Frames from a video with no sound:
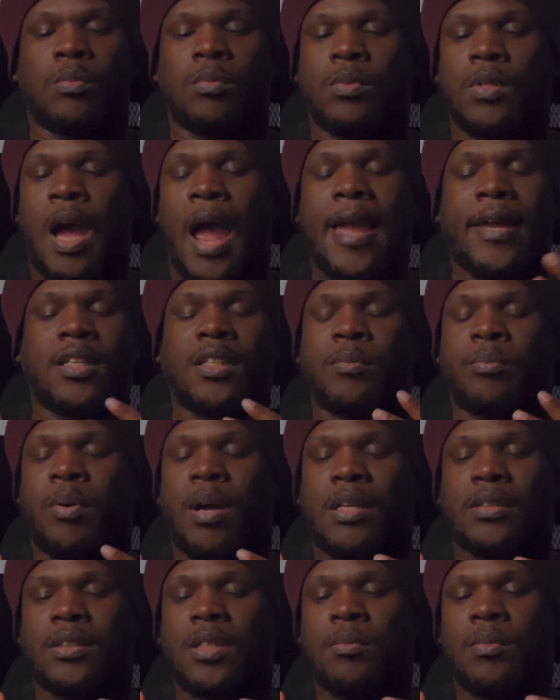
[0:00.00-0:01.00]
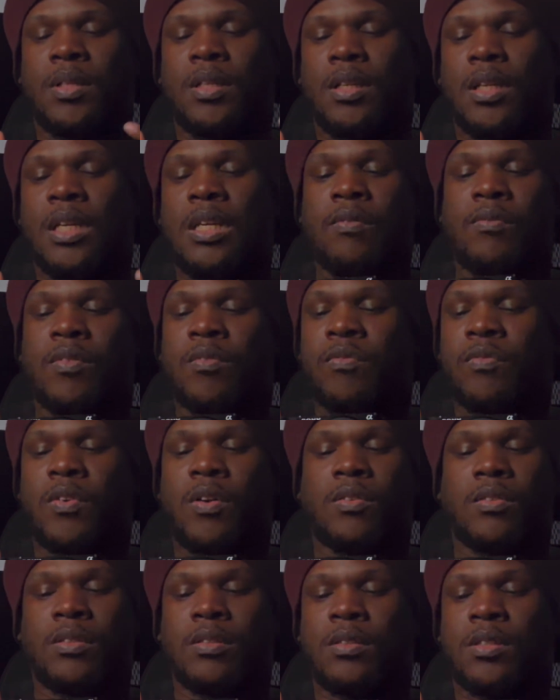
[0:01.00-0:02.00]
hiking the price up even
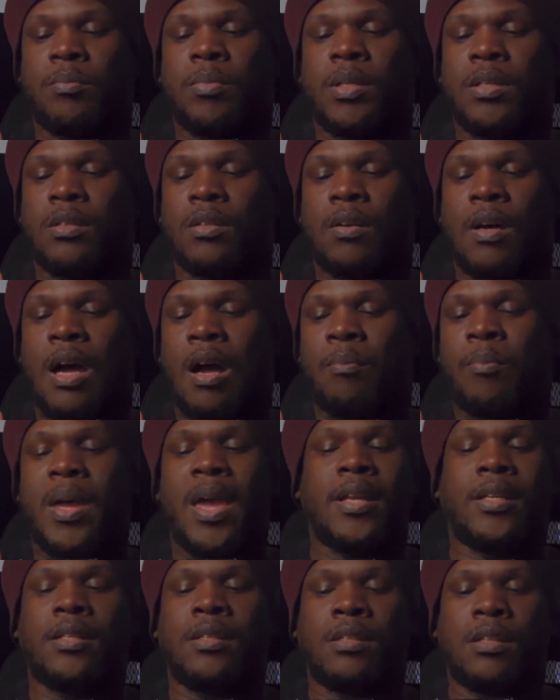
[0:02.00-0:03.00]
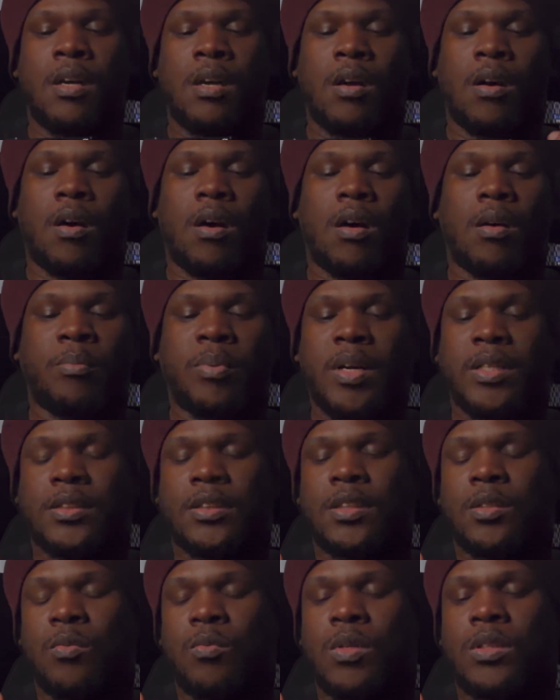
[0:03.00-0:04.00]
further depending on how petty our
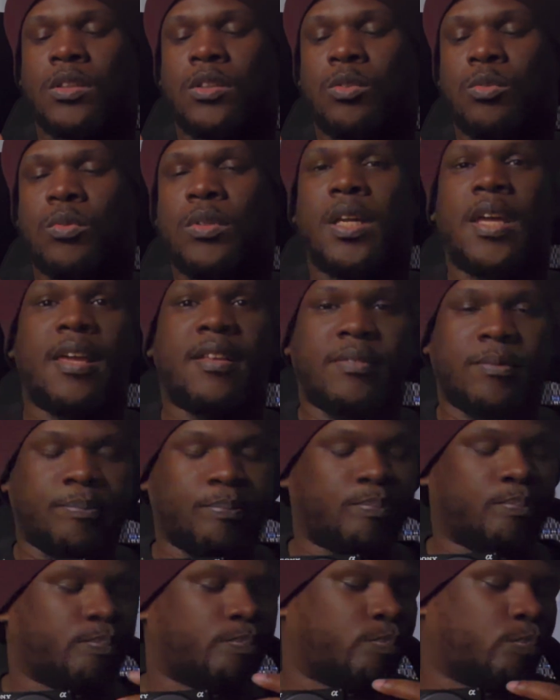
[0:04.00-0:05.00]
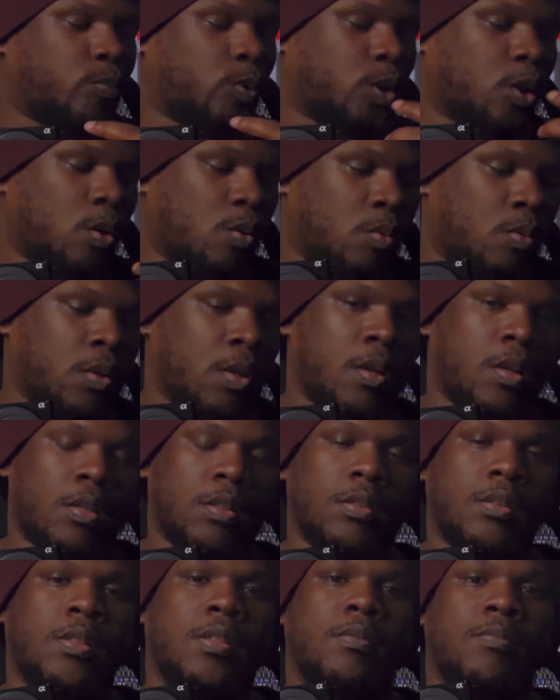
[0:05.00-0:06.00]
president wants to get. So
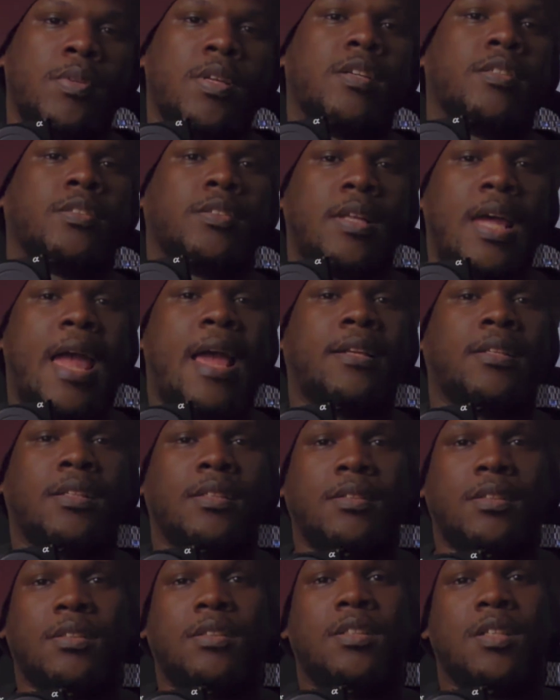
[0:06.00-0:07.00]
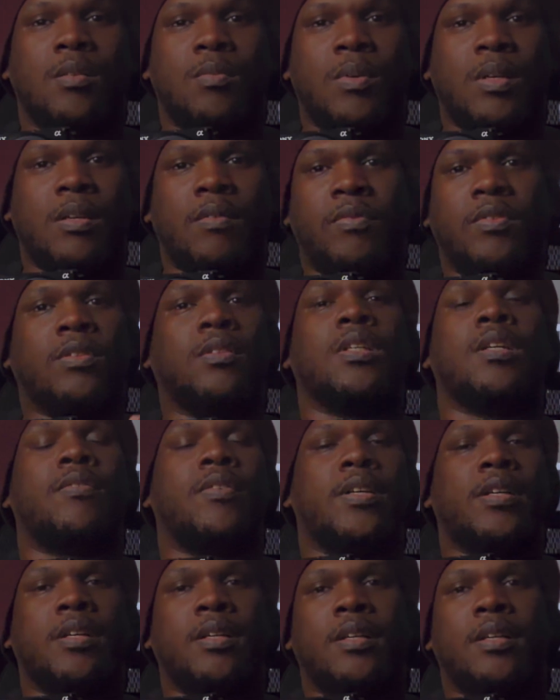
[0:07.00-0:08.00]
there's that to deal with. If you live
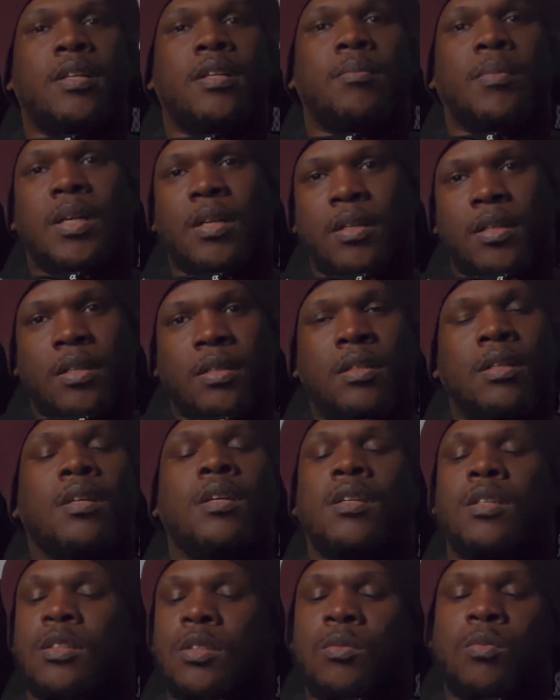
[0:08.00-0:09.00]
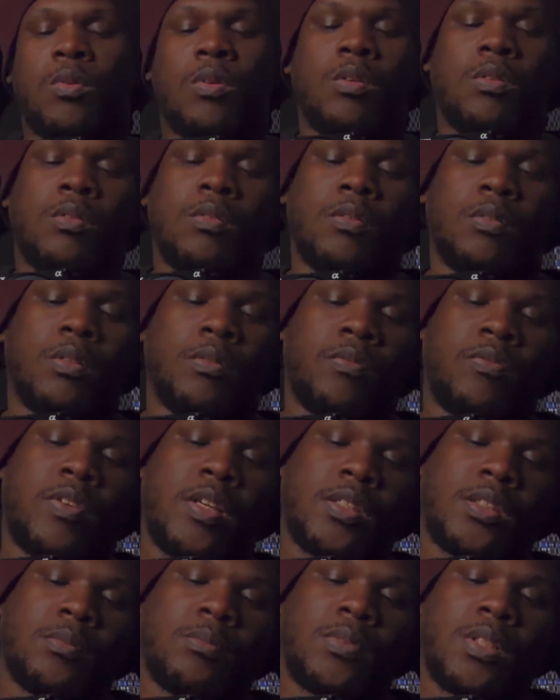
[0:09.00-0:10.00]
here in America, you will
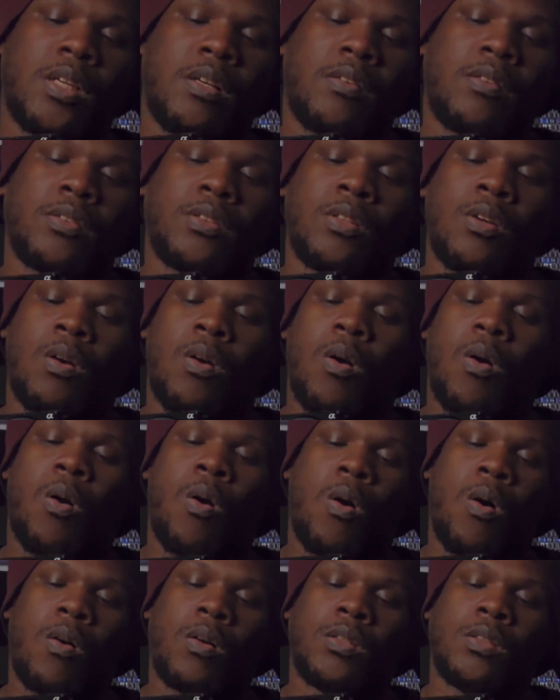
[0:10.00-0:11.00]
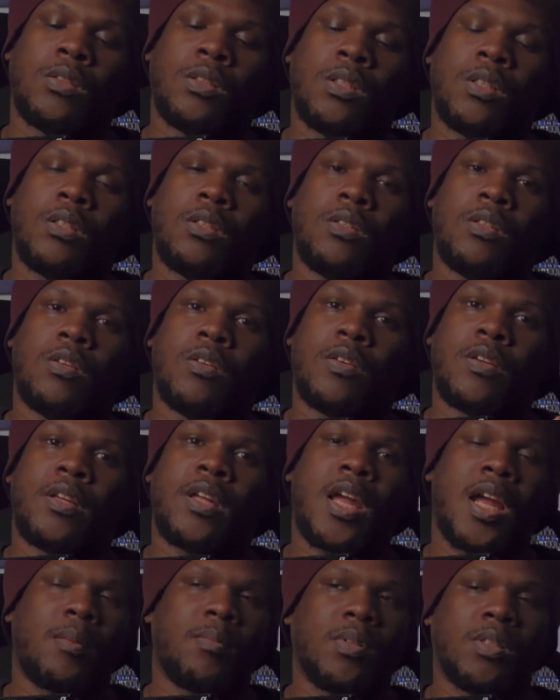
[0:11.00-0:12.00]
face some tariffs on your
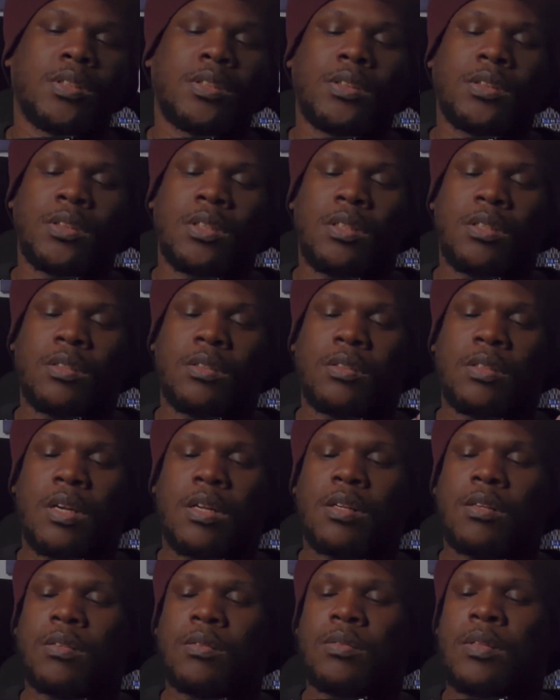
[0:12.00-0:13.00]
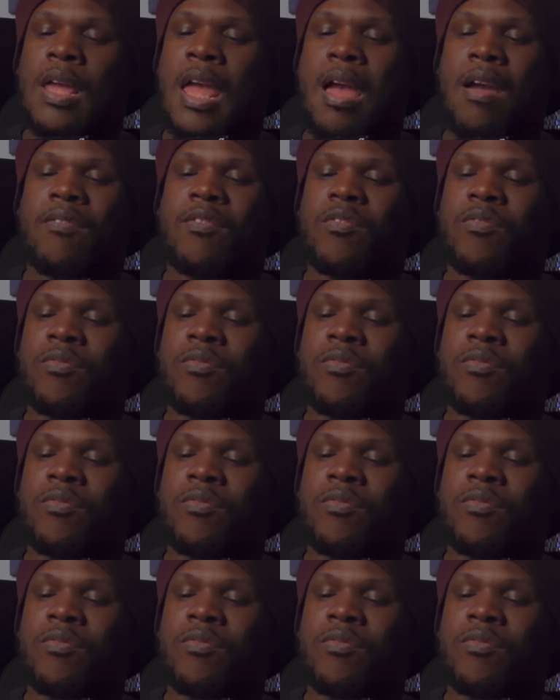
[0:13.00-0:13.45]
cameras that have